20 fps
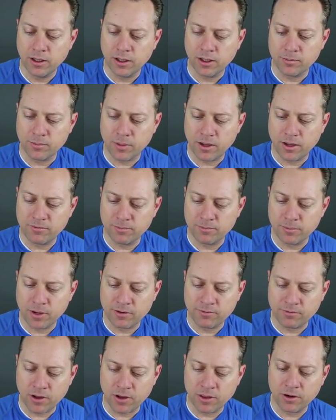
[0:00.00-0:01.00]
And my, my
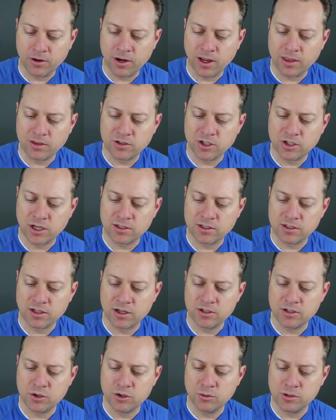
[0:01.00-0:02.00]
father hath
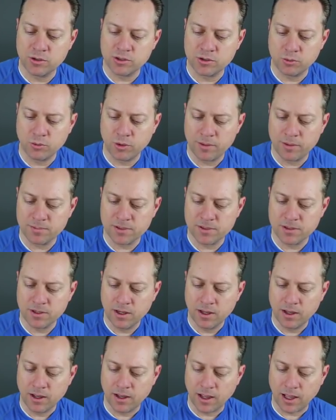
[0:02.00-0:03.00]
chastised you with whips,
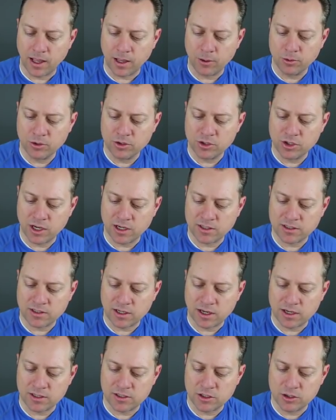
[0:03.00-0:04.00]
I will
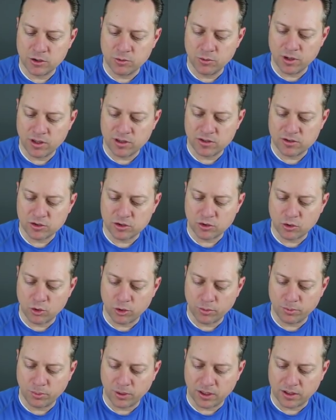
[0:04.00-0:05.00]
chastise you with
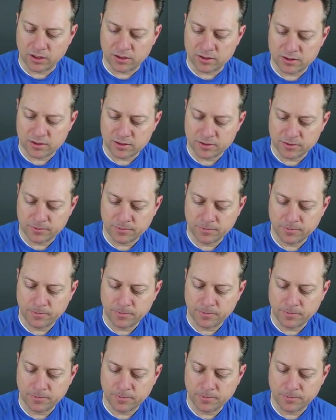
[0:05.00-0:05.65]
scorpions.